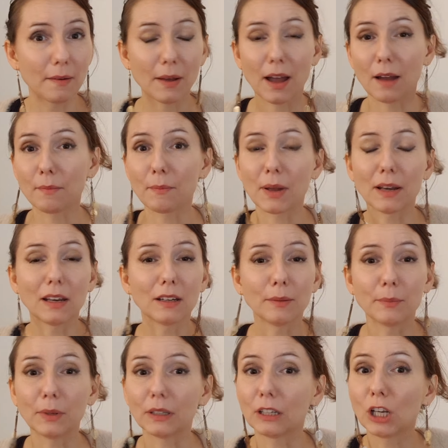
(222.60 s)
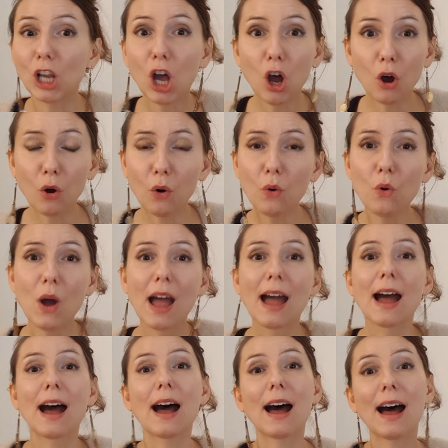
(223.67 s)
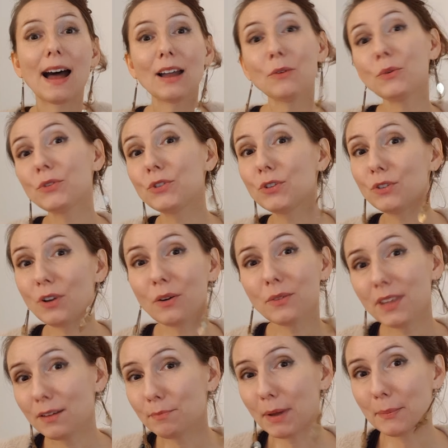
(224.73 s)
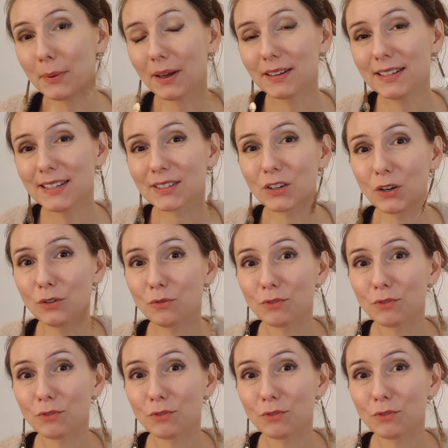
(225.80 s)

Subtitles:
I'm a little bit low, I want to know that my partner is going